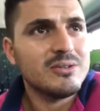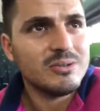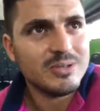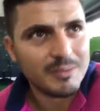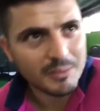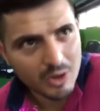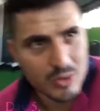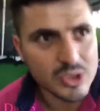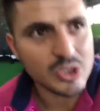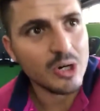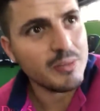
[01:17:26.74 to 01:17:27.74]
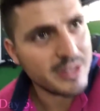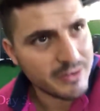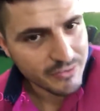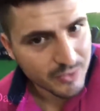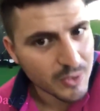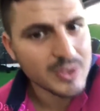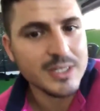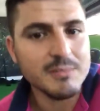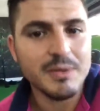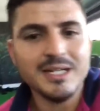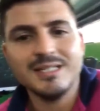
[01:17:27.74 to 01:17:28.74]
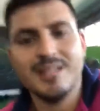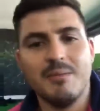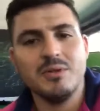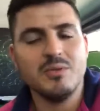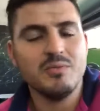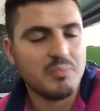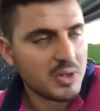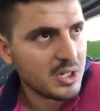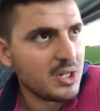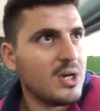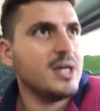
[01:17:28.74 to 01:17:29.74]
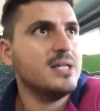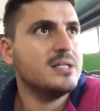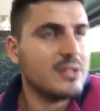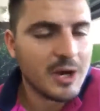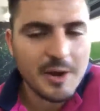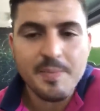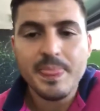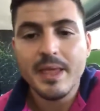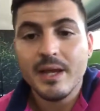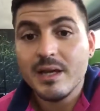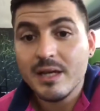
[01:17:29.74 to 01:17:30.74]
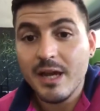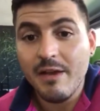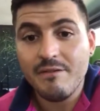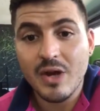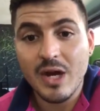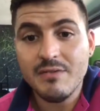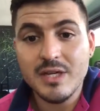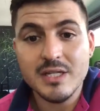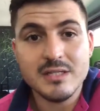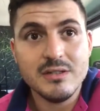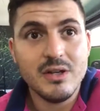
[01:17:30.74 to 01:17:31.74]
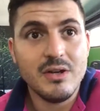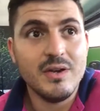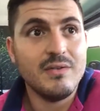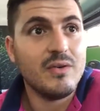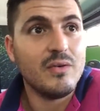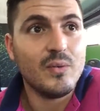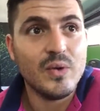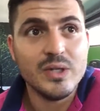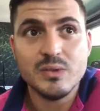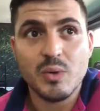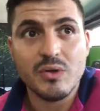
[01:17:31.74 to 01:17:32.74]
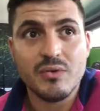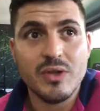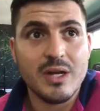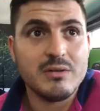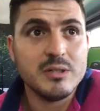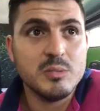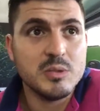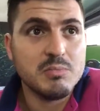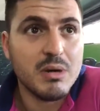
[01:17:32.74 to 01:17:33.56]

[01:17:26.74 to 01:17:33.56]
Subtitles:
it was at my old job, and then 4 years being established with Bodyline. So yeah, 5 years. Never always worked through that Christmas